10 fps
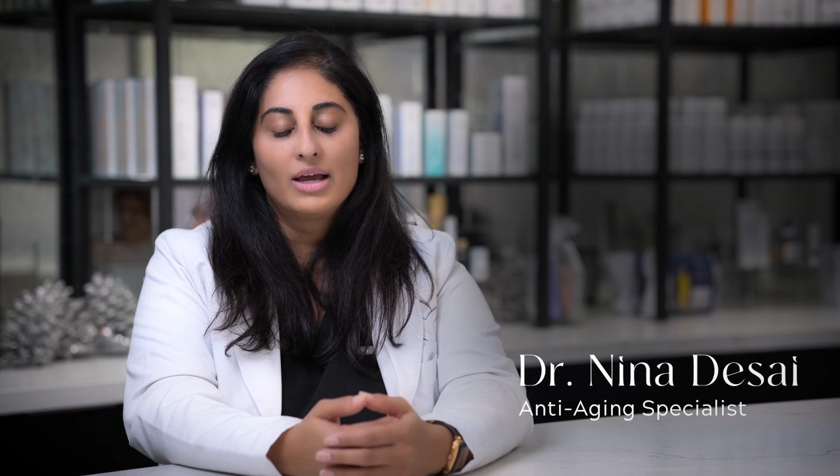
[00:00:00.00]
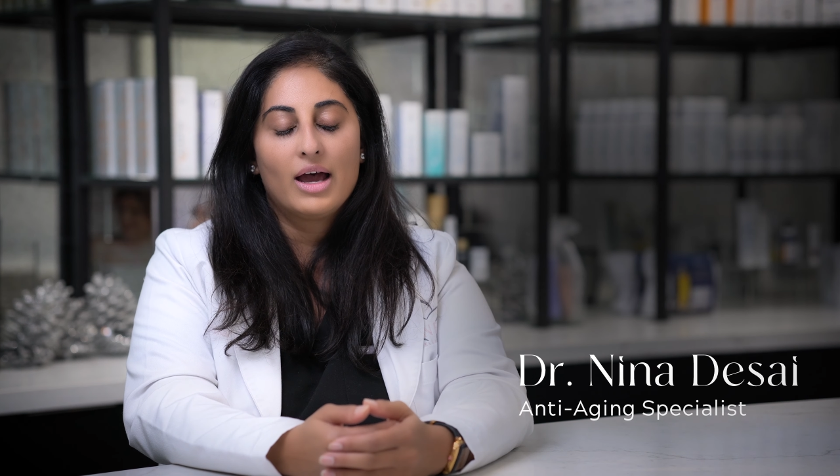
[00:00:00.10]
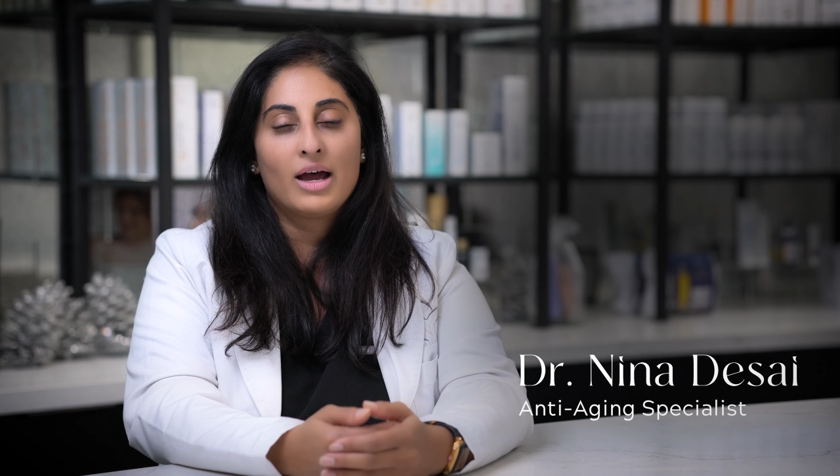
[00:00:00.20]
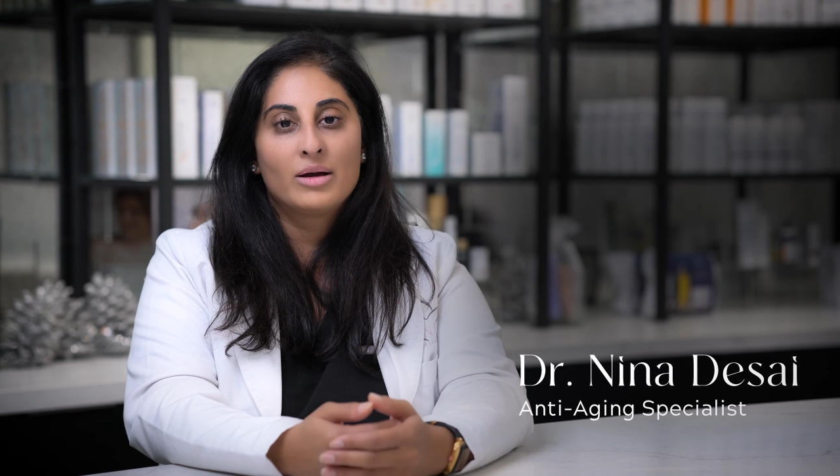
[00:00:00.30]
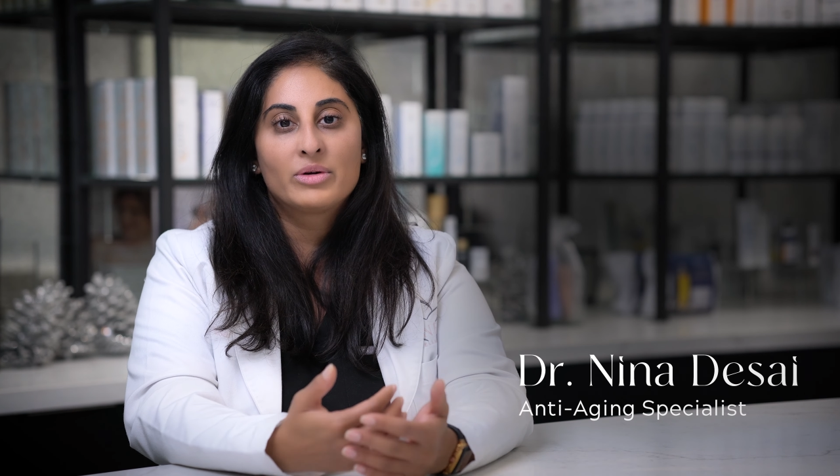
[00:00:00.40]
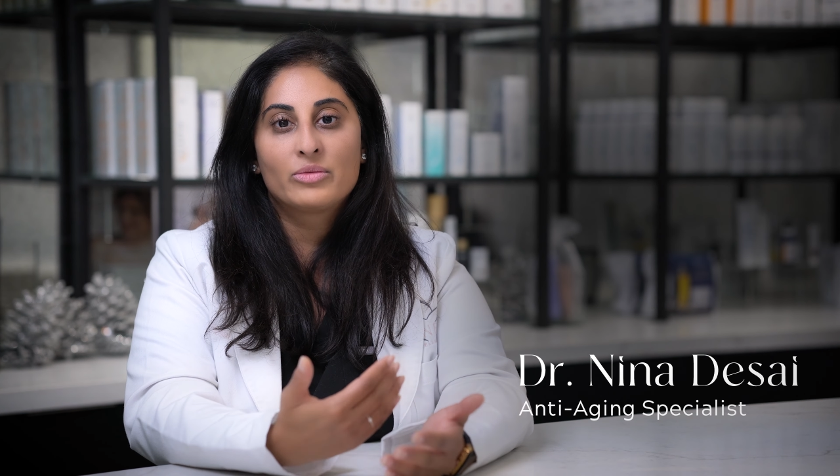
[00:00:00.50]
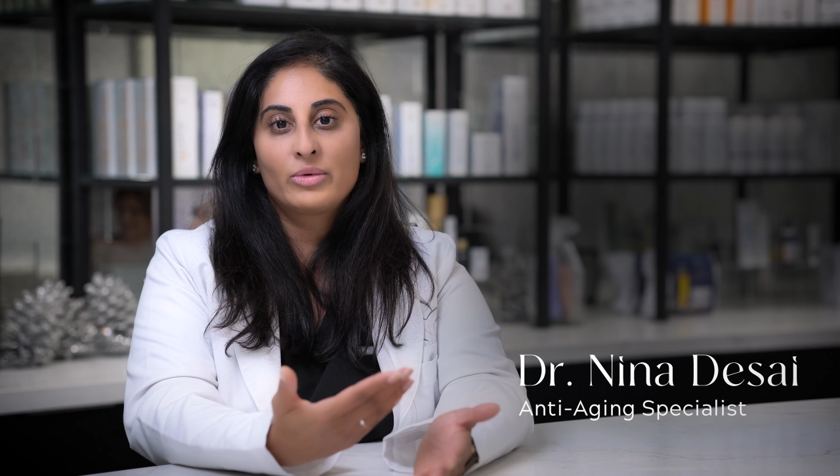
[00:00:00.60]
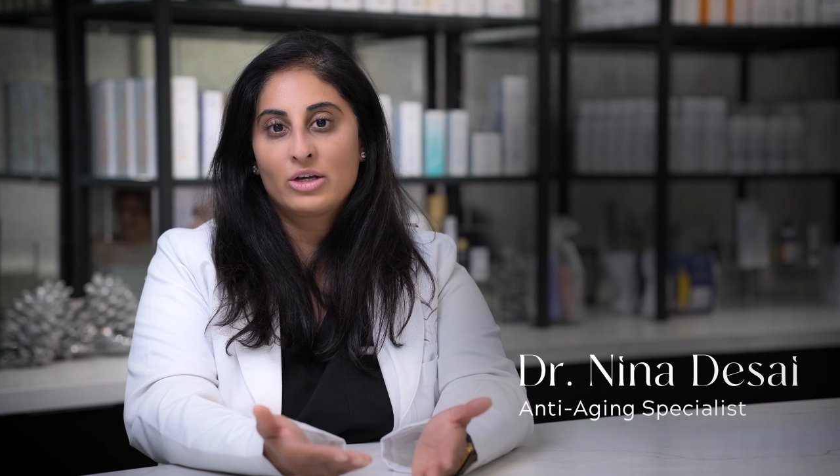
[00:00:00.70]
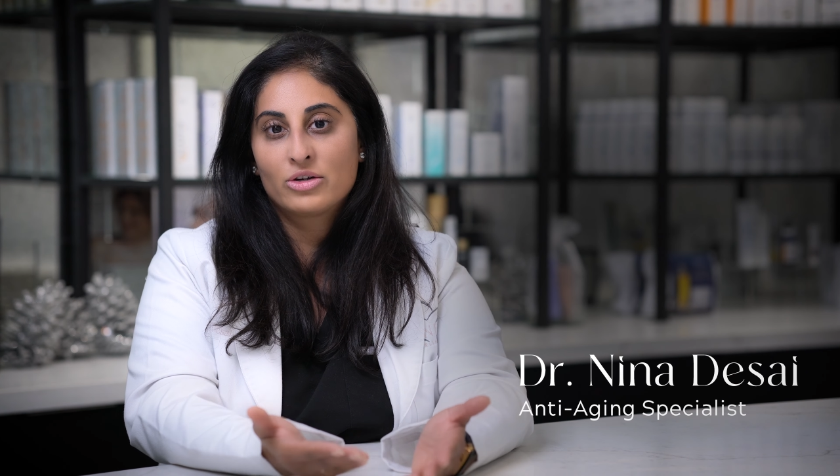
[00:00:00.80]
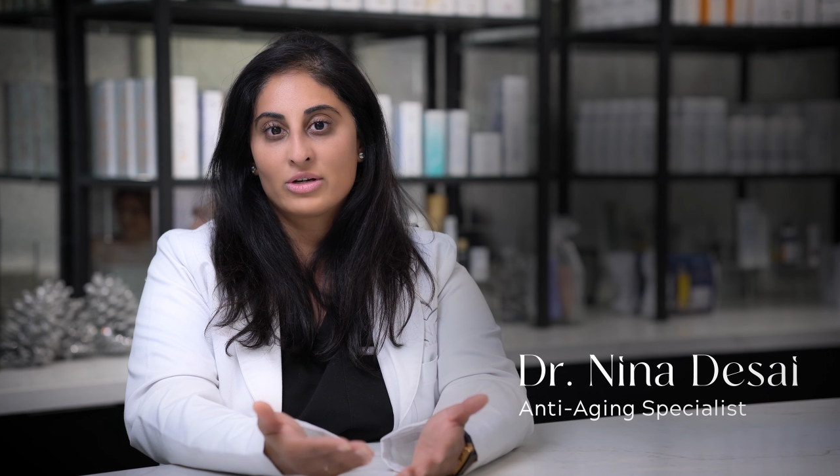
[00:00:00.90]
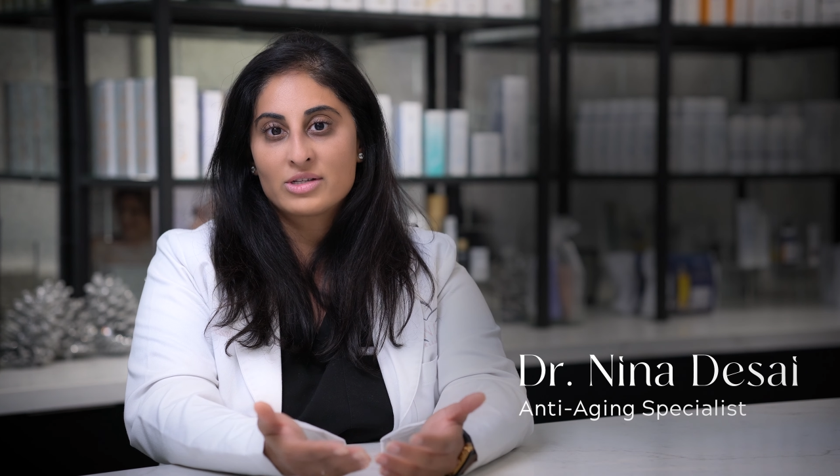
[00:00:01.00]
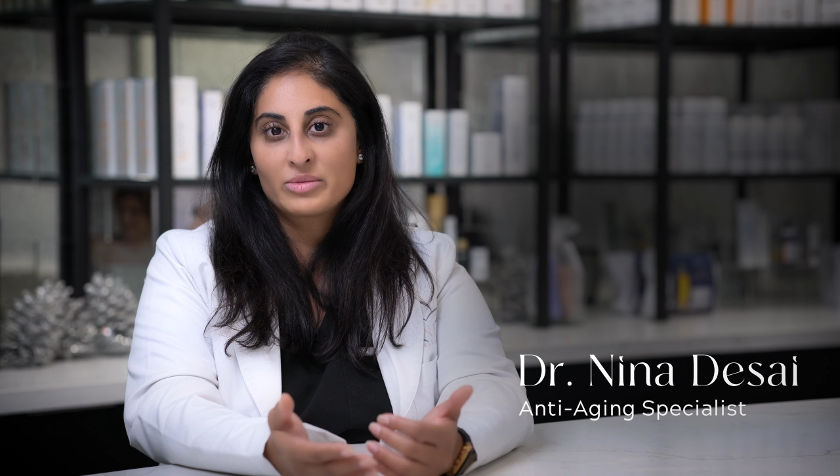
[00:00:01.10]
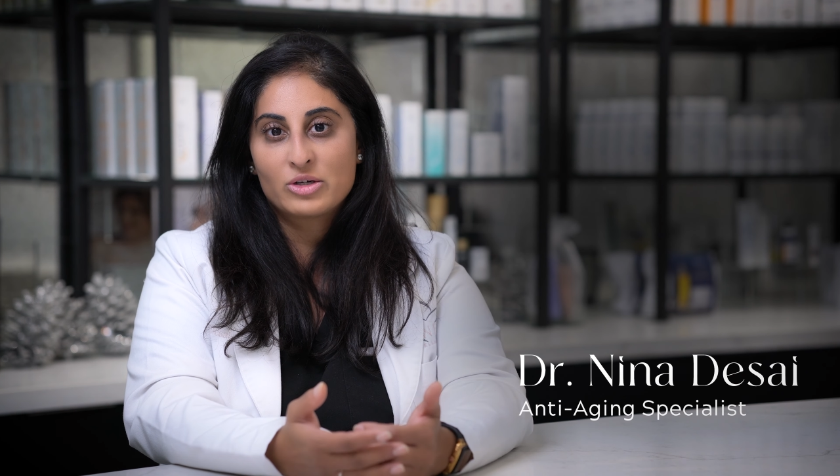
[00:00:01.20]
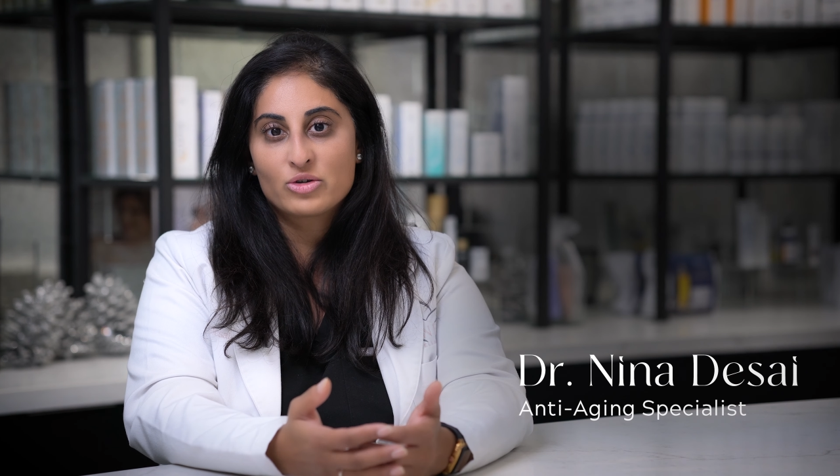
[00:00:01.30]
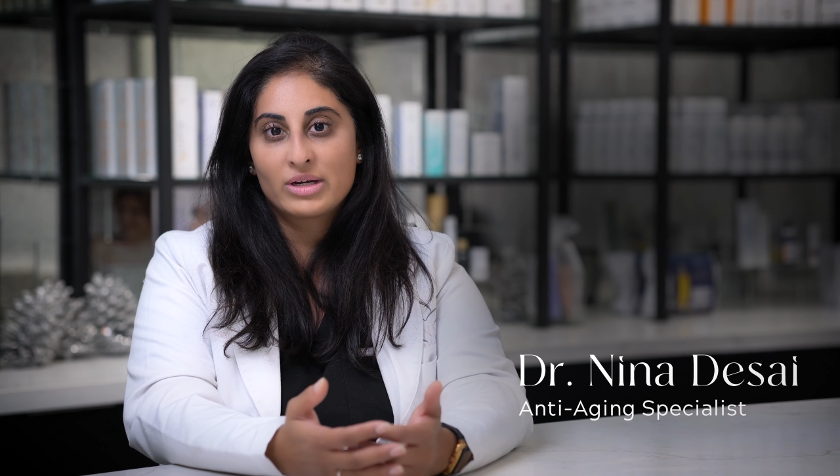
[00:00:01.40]
but we could also
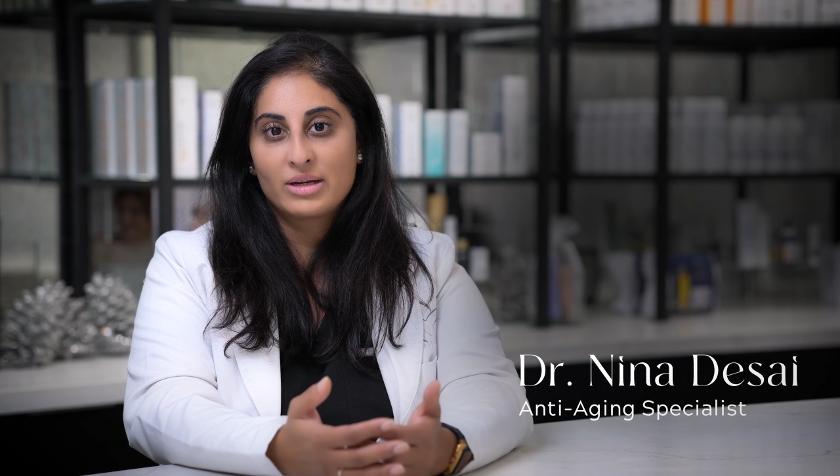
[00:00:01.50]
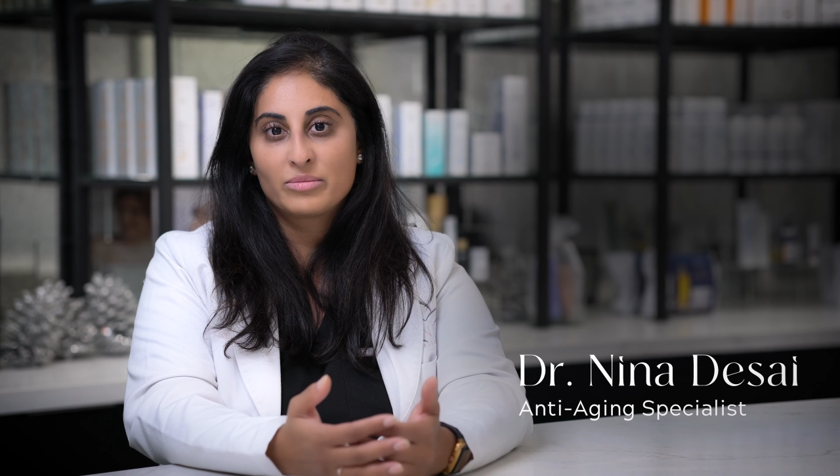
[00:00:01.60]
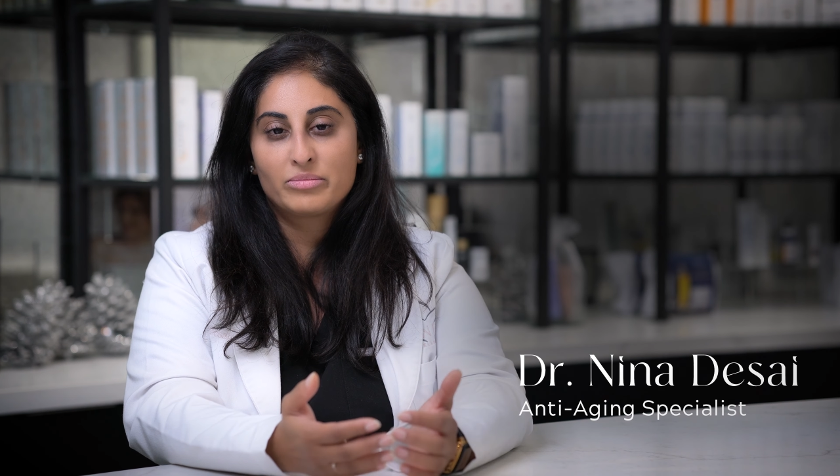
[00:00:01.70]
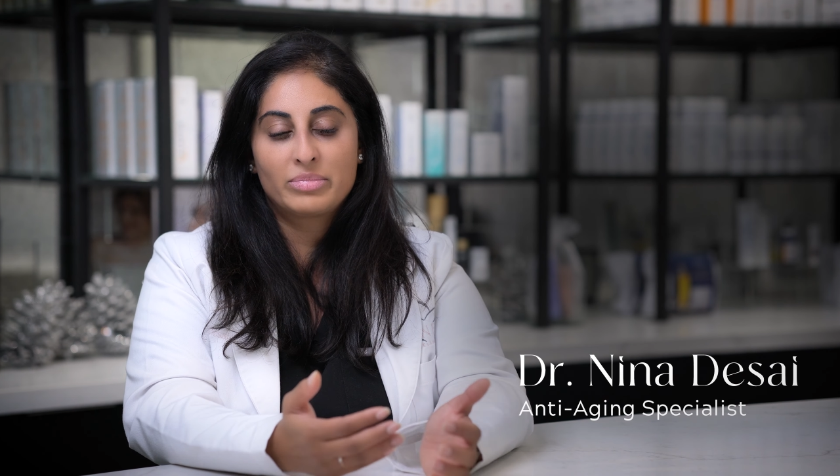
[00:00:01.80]
be treating